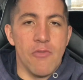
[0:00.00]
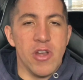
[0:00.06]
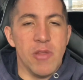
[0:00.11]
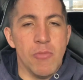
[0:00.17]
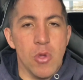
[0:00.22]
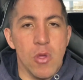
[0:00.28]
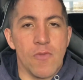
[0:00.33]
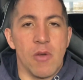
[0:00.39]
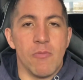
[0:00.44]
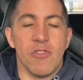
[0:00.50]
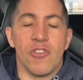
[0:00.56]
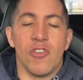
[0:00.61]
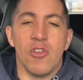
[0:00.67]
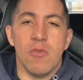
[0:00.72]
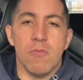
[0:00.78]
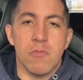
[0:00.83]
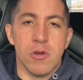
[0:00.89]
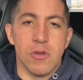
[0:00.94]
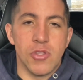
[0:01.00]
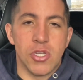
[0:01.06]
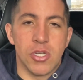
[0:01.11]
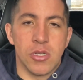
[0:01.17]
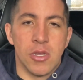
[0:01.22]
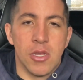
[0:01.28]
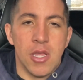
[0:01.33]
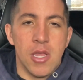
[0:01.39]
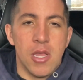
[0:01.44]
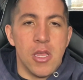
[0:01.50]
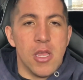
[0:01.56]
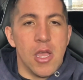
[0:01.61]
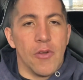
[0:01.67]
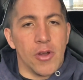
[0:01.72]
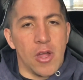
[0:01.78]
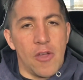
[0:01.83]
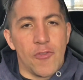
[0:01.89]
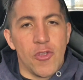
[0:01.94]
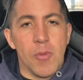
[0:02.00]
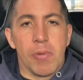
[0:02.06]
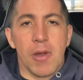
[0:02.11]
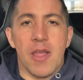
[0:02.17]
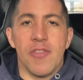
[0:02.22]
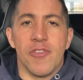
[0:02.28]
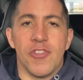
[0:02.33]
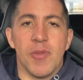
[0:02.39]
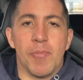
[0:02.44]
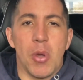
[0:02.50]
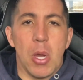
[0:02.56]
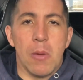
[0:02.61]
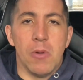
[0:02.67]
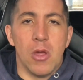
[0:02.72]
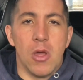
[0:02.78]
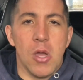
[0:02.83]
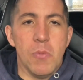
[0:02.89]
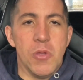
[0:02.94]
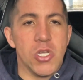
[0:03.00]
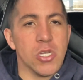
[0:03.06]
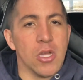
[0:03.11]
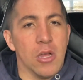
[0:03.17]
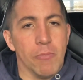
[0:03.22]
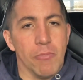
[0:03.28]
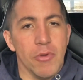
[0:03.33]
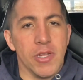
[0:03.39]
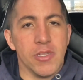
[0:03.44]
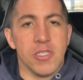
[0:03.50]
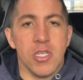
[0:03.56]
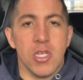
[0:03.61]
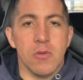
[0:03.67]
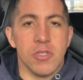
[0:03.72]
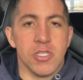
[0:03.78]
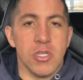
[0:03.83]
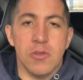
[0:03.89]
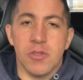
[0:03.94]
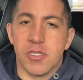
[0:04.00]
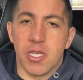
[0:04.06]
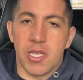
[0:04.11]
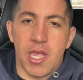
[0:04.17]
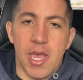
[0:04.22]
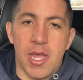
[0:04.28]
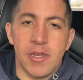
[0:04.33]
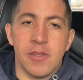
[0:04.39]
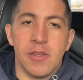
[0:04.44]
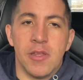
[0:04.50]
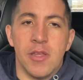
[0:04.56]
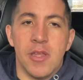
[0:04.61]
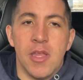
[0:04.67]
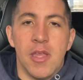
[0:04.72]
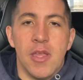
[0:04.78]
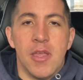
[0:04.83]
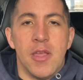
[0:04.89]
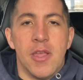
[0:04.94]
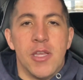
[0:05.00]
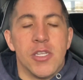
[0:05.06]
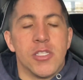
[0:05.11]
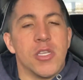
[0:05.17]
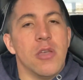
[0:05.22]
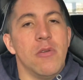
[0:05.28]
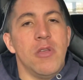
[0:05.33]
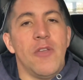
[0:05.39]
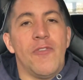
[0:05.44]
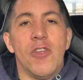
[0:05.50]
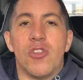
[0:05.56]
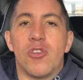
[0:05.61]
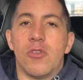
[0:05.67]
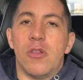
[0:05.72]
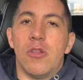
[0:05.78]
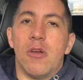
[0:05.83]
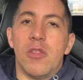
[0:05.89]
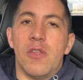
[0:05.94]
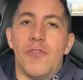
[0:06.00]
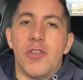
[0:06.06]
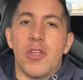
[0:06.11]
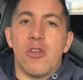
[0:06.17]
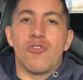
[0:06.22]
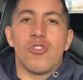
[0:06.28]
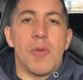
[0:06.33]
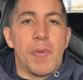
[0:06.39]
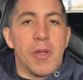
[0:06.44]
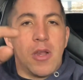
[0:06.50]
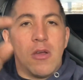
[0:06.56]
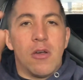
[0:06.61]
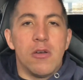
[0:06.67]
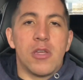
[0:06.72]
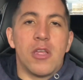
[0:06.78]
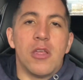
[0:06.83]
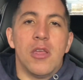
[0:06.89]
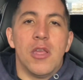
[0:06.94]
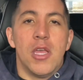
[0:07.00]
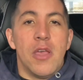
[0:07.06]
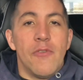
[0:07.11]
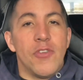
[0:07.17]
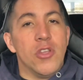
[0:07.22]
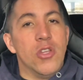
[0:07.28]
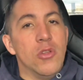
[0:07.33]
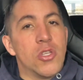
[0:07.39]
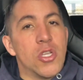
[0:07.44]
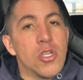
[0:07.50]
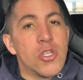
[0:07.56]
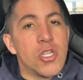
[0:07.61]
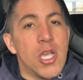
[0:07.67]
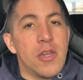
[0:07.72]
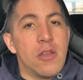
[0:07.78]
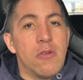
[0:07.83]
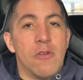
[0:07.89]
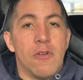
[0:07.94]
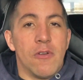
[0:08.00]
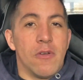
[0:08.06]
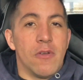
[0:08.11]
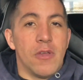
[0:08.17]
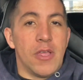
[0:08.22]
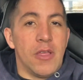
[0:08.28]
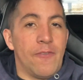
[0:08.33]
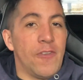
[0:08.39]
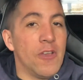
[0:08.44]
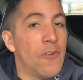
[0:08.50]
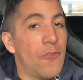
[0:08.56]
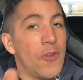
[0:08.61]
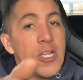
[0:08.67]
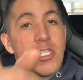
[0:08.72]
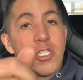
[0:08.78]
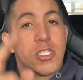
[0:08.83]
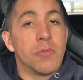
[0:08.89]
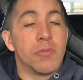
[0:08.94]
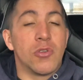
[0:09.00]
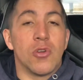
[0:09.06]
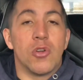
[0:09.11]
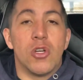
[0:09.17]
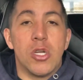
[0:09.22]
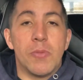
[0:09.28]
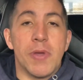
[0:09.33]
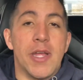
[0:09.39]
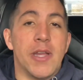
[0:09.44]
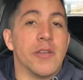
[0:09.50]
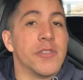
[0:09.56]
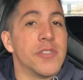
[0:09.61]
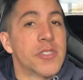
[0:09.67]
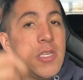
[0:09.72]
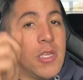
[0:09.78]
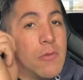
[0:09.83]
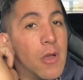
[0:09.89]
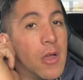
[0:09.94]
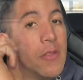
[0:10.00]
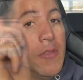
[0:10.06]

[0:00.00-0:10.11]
move on with too much. I've got a few plans in the pipeline which I'll bring to you as soon as I can. So if you like the video, drop a like. If you're new to the channel, feel free to subscribe, and I'll see you on the